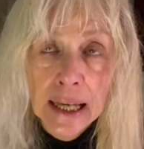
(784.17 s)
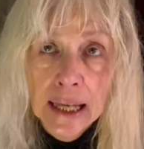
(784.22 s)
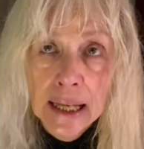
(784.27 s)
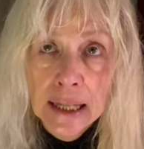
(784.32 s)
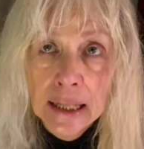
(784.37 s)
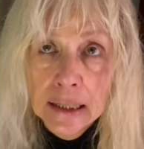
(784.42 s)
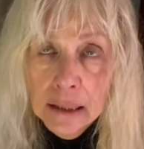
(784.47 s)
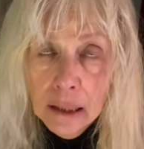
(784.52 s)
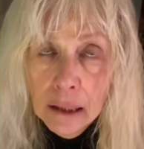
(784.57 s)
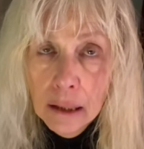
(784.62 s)

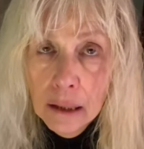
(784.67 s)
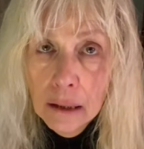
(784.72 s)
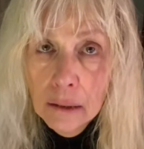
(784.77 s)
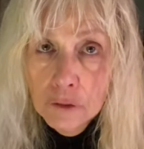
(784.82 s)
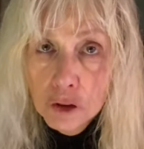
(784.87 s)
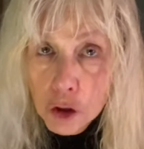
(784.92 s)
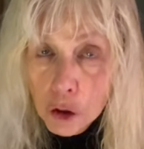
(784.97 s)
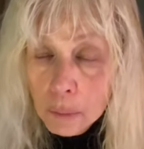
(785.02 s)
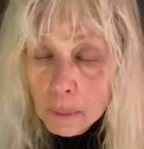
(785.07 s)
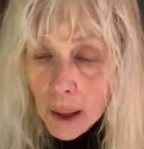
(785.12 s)
in
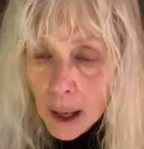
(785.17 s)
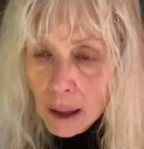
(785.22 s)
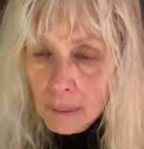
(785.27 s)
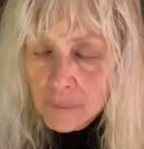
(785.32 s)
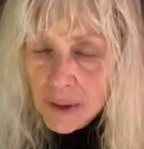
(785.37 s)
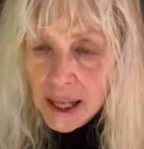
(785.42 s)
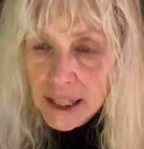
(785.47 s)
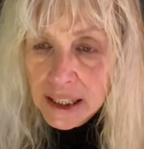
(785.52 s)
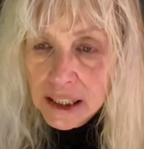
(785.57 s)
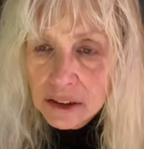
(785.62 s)
Yuma.
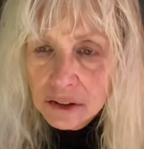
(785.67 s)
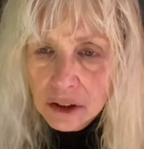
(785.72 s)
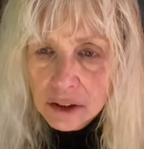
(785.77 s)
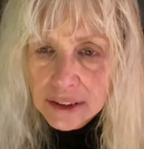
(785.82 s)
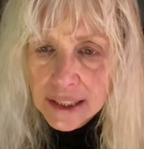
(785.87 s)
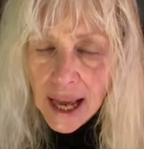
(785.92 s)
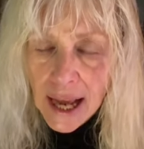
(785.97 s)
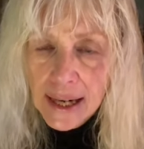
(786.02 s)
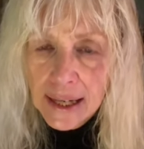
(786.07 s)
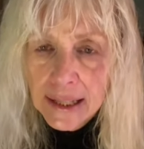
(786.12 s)
And he
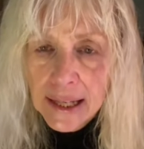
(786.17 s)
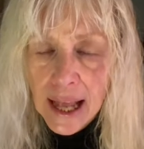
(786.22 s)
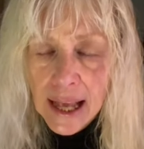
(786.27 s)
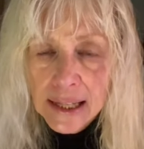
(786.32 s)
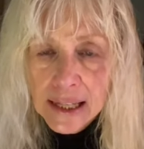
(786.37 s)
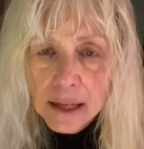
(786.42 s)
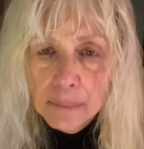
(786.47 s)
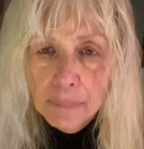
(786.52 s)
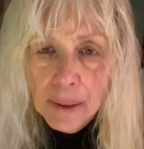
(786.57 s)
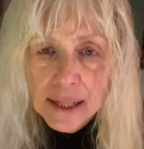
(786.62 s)
looked at it
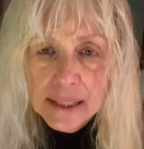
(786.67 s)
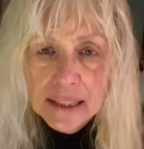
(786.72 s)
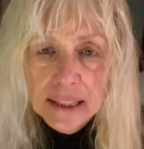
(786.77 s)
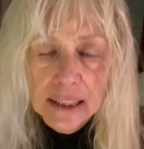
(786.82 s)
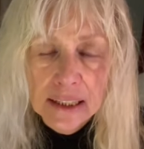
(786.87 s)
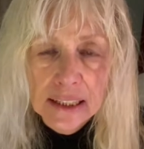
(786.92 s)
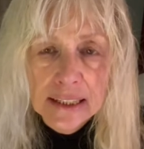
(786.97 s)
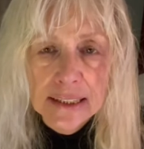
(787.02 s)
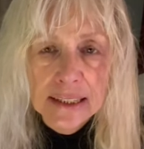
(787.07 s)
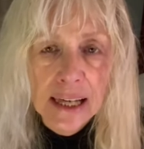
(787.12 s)
and he
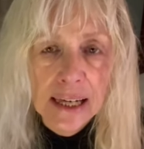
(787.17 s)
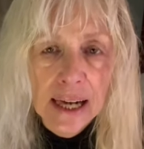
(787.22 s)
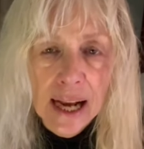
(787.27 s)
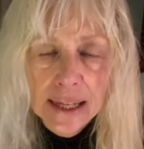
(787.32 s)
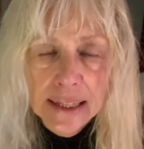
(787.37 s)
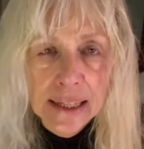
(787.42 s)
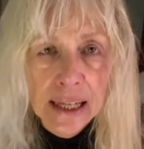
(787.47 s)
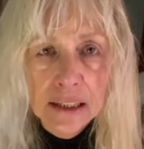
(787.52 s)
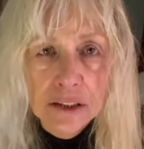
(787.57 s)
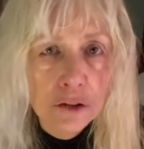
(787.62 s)
basically said, I
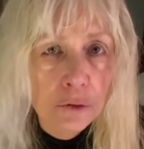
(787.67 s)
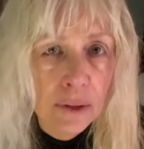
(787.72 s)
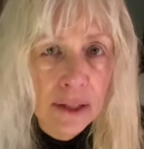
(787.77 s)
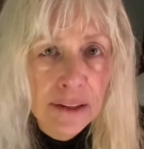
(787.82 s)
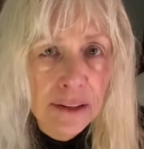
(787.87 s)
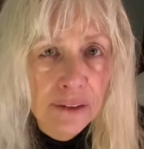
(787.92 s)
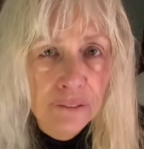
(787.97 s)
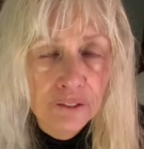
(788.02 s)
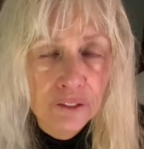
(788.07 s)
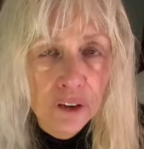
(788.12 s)
can't do
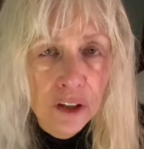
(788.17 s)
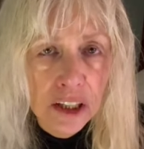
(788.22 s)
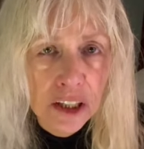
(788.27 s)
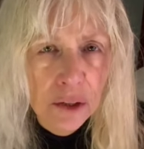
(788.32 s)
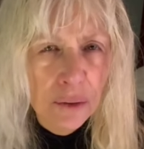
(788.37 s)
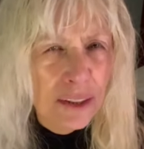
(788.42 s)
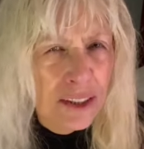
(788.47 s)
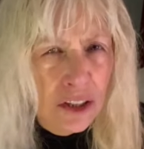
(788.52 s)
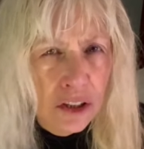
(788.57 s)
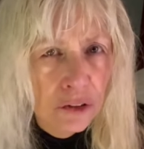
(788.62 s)
anything for
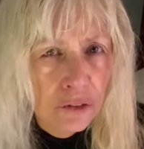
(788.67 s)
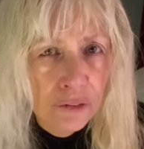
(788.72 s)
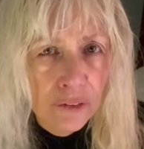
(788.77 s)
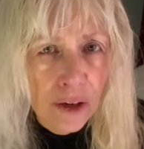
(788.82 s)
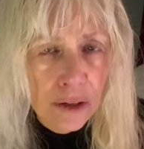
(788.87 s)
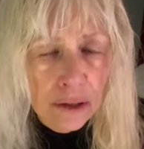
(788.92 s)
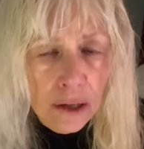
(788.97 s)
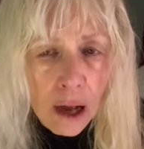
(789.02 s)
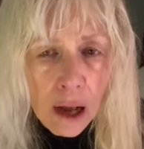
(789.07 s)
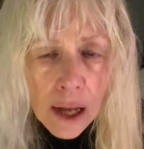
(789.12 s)
you. It's too
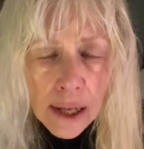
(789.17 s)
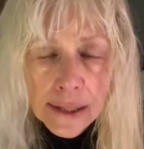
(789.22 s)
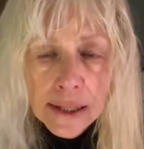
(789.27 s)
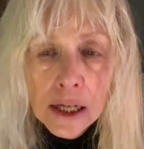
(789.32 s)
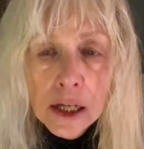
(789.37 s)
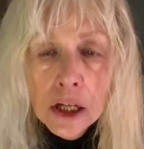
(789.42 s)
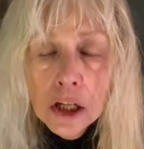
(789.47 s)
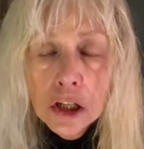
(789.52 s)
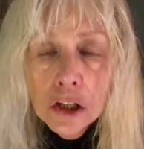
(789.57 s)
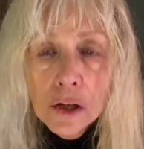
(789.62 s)
far gone.
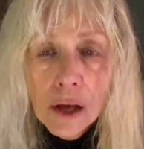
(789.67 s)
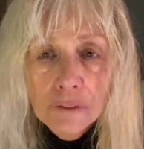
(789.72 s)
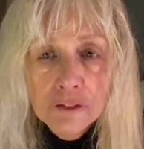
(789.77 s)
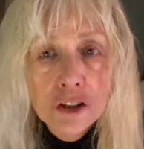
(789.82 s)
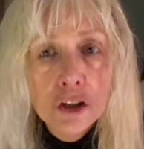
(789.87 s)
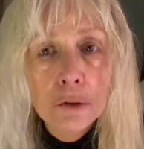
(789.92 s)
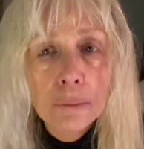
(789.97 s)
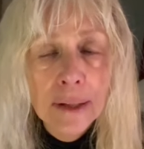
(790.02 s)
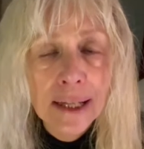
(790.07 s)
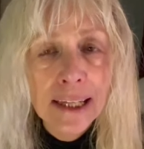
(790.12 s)
You have
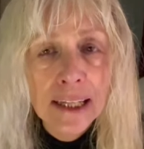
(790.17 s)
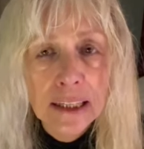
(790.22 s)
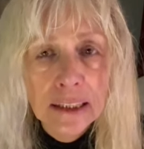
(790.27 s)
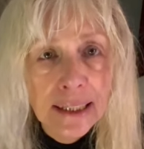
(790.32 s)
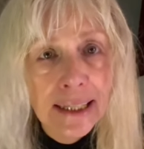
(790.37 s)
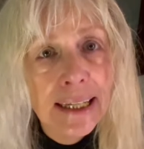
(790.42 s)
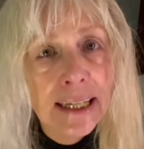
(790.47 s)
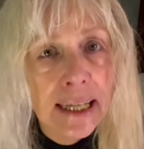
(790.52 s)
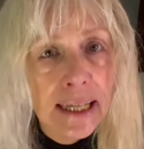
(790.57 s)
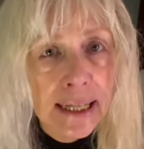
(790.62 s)
too many
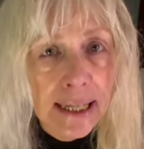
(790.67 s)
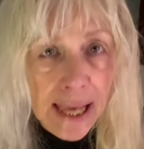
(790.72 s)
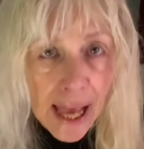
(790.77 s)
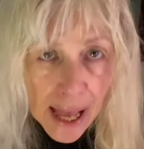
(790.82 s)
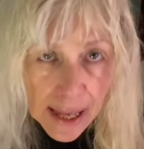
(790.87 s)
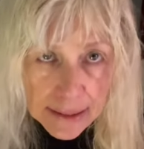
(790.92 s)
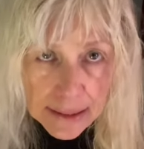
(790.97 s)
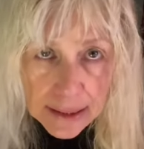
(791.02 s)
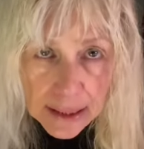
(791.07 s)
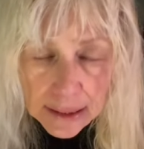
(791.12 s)
leaking
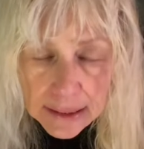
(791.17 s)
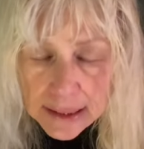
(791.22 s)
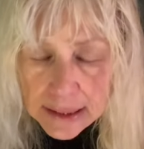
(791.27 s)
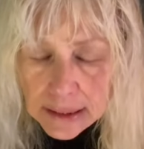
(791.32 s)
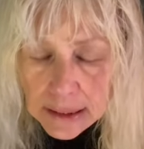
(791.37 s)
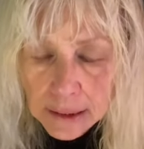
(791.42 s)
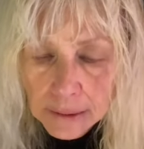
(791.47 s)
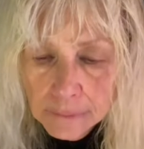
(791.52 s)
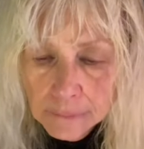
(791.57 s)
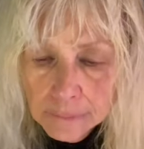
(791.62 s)

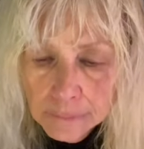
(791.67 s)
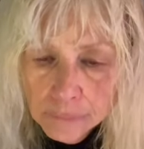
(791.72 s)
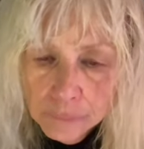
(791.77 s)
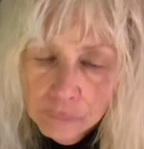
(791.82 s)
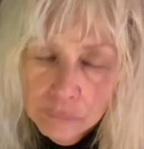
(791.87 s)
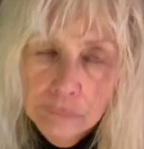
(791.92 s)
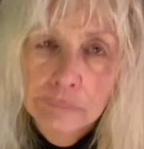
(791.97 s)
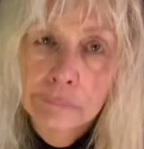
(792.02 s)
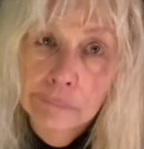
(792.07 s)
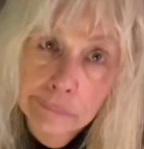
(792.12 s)
gaskets.
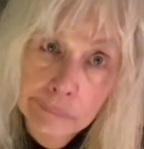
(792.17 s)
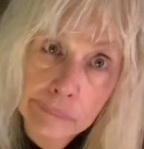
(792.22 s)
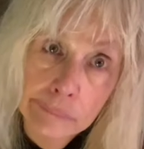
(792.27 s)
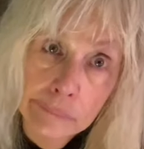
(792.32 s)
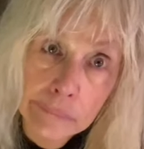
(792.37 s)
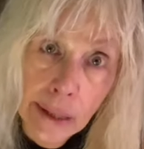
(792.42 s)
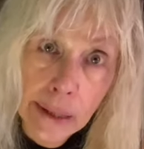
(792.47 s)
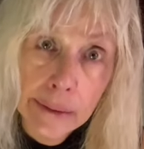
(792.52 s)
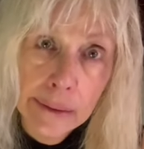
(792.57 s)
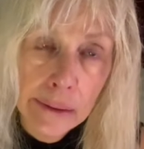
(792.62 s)

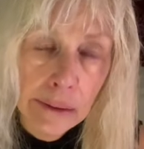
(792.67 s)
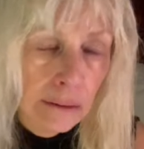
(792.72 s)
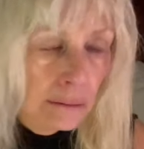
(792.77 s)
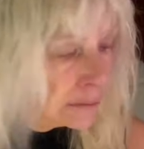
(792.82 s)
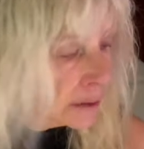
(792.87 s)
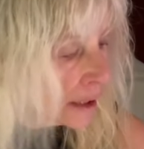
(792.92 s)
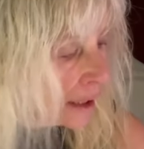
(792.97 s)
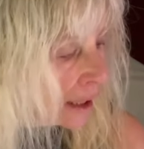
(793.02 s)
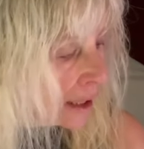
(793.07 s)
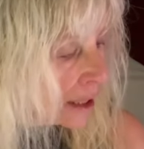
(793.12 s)
I know.
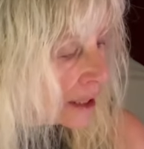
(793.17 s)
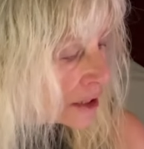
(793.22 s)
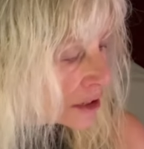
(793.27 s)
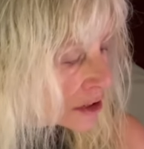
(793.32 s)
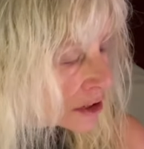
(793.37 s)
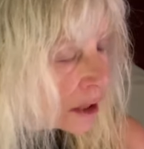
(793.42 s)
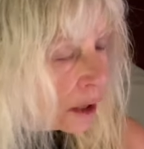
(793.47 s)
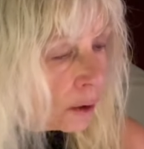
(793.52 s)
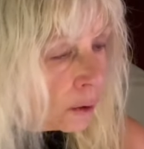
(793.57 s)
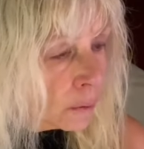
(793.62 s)

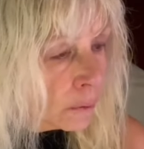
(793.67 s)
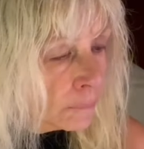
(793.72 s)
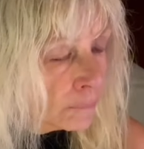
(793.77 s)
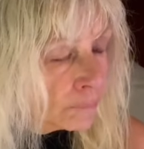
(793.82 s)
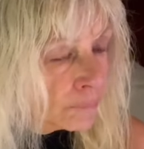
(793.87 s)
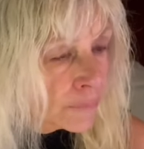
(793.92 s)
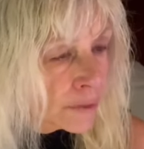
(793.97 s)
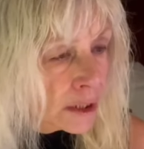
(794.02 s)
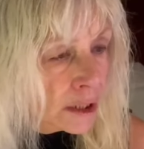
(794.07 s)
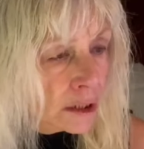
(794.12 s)
So,
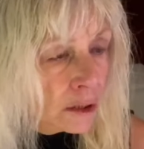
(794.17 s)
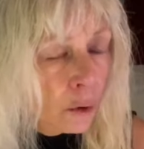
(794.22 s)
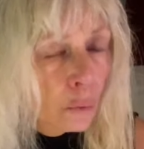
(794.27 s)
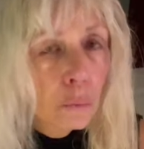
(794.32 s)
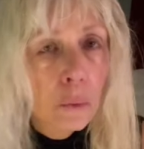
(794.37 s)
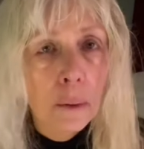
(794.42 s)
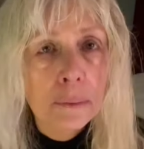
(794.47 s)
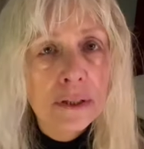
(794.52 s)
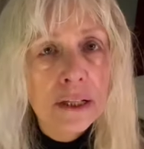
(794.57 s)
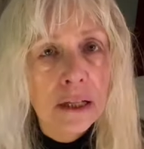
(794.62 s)
you know,
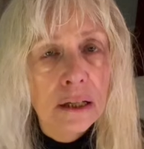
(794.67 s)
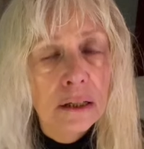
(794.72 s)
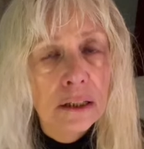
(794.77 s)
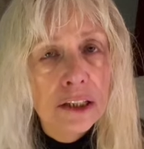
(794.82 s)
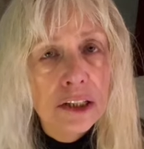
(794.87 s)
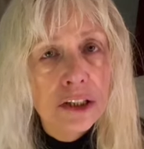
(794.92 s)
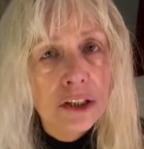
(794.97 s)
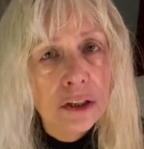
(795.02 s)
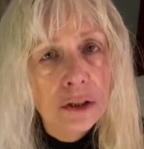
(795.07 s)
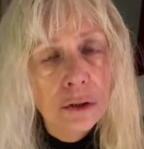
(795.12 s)
what was I going
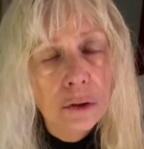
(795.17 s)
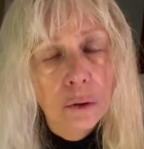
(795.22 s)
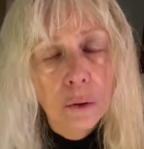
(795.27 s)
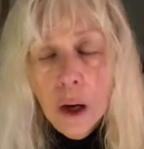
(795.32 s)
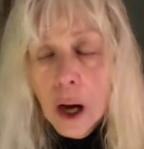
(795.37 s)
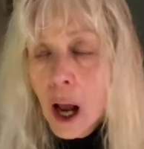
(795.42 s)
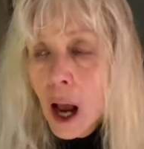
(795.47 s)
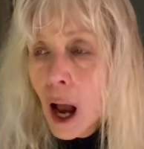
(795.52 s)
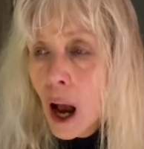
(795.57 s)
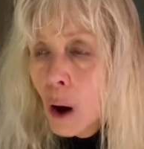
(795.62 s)
to do?
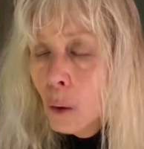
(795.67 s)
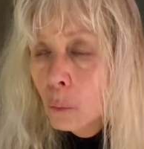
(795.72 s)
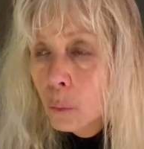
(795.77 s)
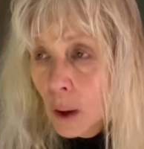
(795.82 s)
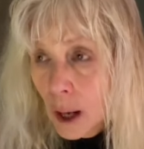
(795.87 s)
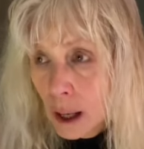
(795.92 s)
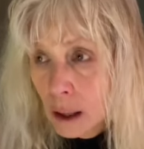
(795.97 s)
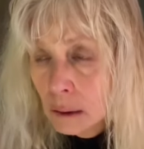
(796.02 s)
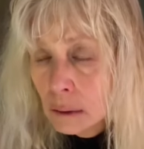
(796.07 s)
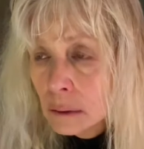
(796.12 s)

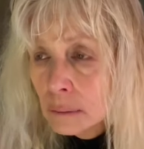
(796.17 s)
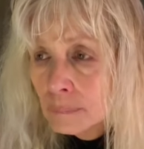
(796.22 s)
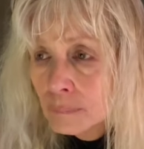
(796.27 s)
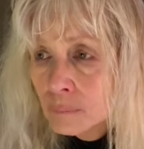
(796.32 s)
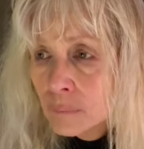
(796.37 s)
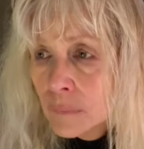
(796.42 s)
Well,